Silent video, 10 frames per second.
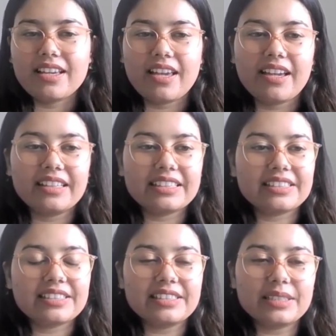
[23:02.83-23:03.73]
And
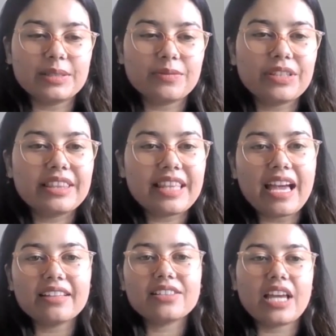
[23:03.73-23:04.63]
with
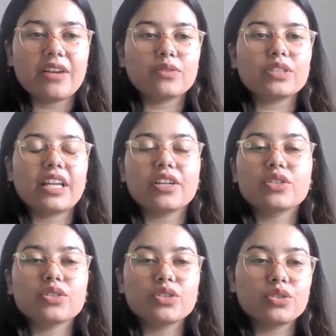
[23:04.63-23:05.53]
that, I would like
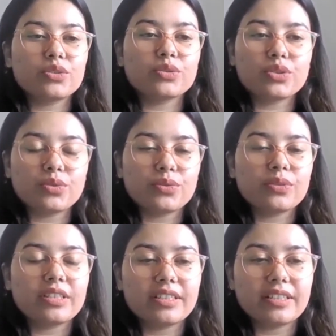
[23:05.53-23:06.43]
you
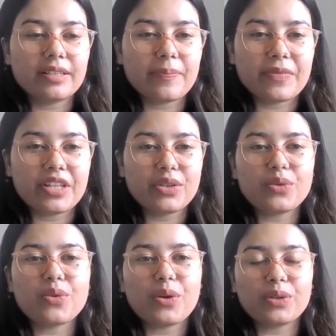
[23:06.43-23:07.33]

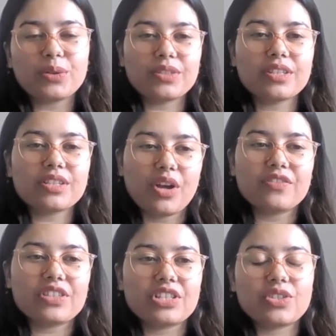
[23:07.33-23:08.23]
to, conclude this
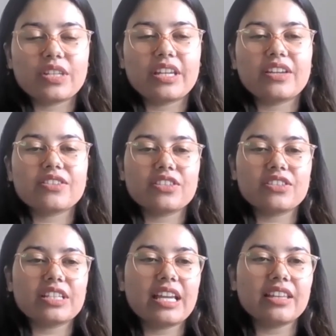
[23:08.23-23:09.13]
conversation here,
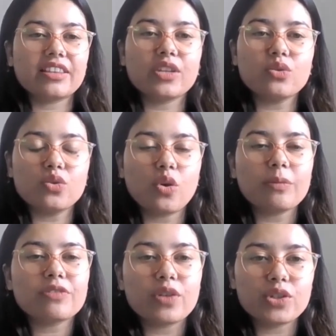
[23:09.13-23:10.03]
Shashi. And thank you so
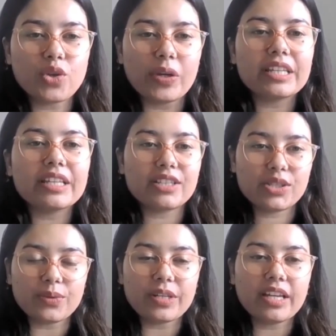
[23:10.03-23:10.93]
much for joining us
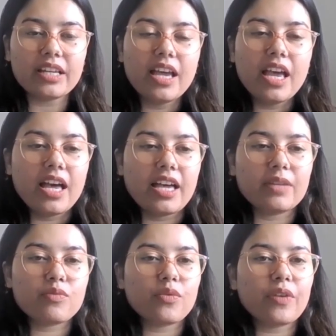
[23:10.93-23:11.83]
today
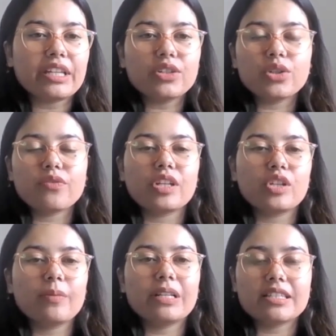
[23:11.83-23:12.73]
and providing your
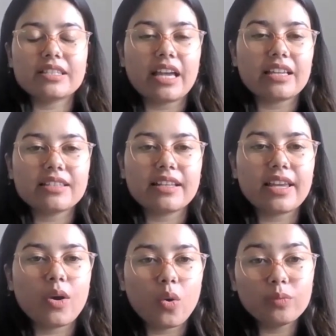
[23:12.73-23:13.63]
valuable insights. And
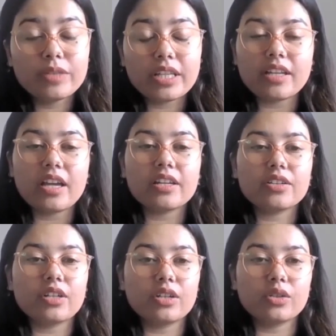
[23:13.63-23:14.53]
I hope that
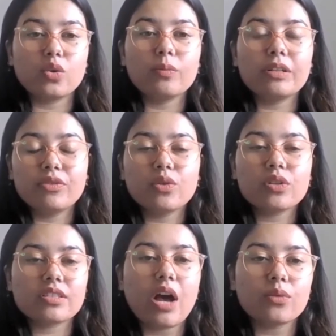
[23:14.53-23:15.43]
our global
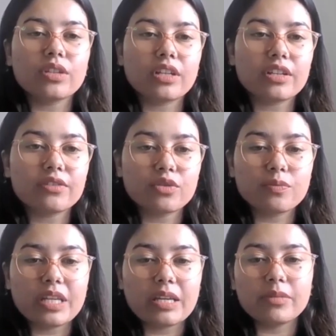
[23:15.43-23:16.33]
viewers out there will
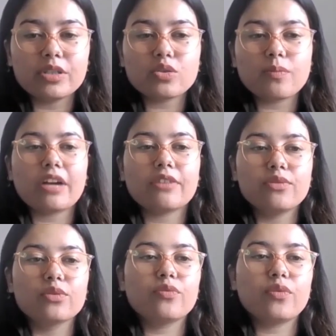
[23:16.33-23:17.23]
be able to bag
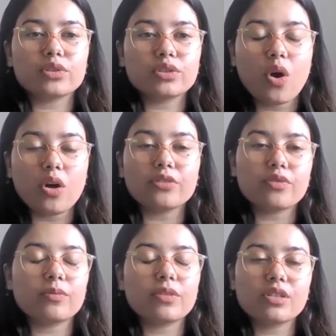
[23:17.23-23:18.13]
food for thought
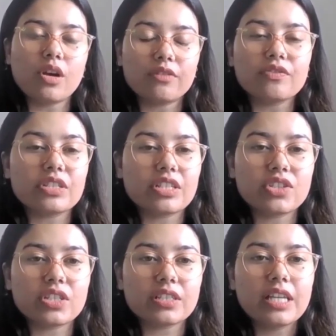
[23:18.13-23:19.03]
from this
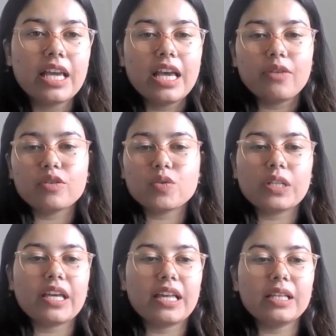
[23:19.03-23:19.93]
conversation, which
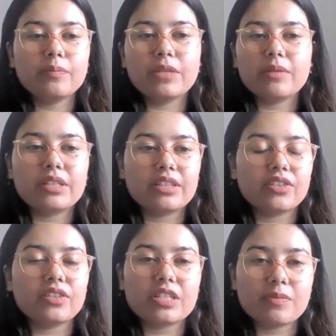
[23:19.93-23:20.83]
will help them in
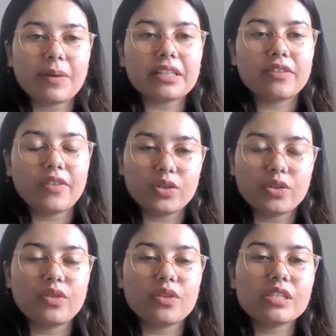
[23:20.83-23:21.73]
their respective
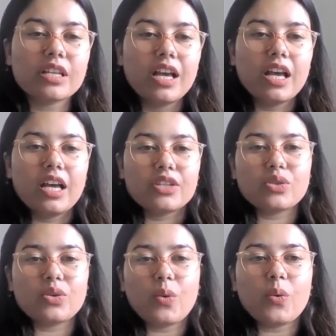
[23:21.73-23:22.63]
endeavors.
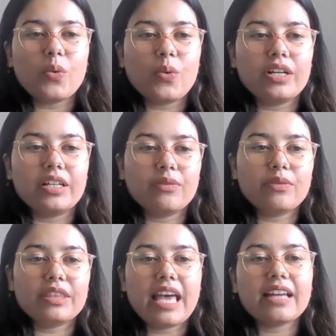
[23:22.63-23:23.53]
So
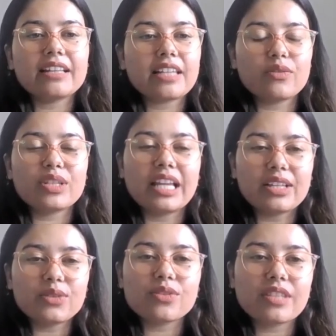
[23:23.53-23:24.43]
with that, I would
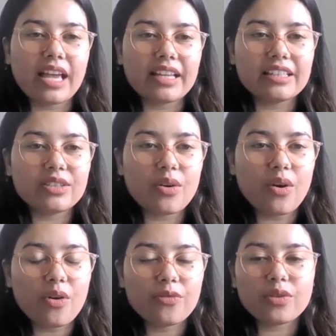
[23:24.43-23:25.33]
like to sign
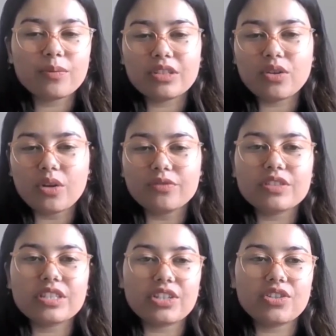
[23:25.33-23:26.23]
off from the
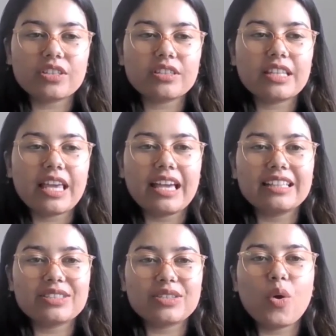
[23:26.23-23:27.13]
conversation
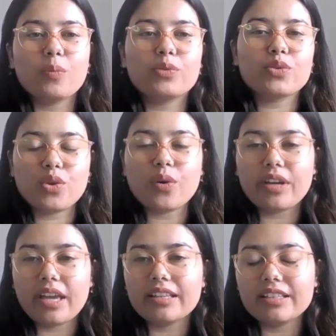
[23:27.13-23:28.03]
and hope to see you
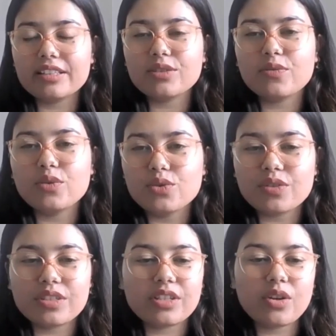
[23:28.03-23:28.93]
again in the
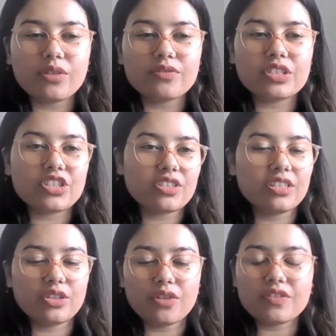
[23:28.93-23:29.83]
futuristic
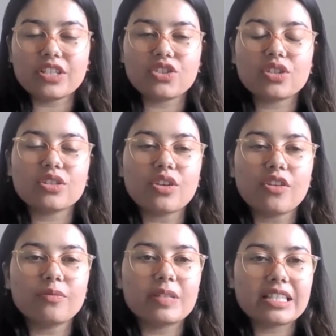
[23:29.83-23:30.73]
conversations
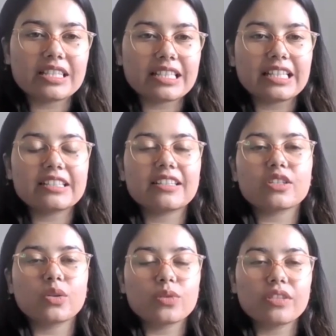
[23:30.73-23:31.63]
of Business Connect's
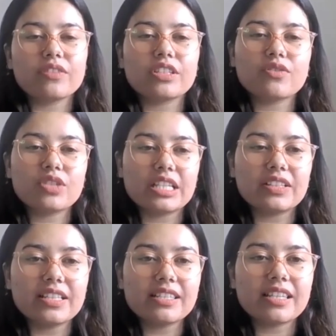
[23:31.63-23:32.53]
exclusive interview
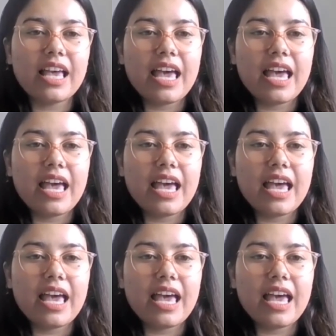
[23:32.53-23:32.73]
series.